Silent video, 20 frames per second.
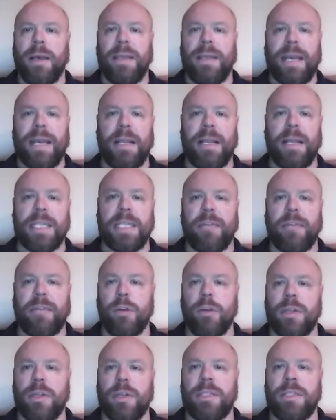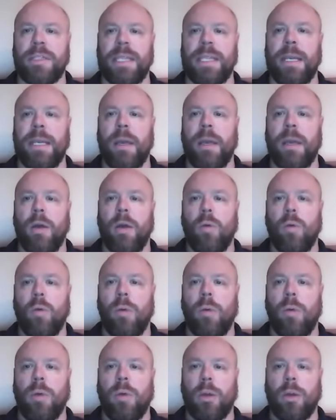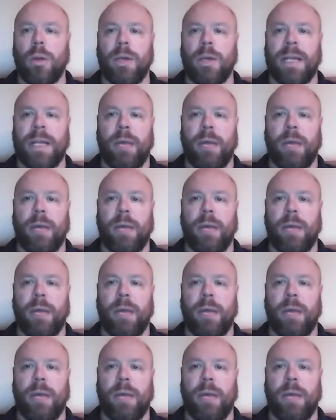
Then let's have a look and see what we're looking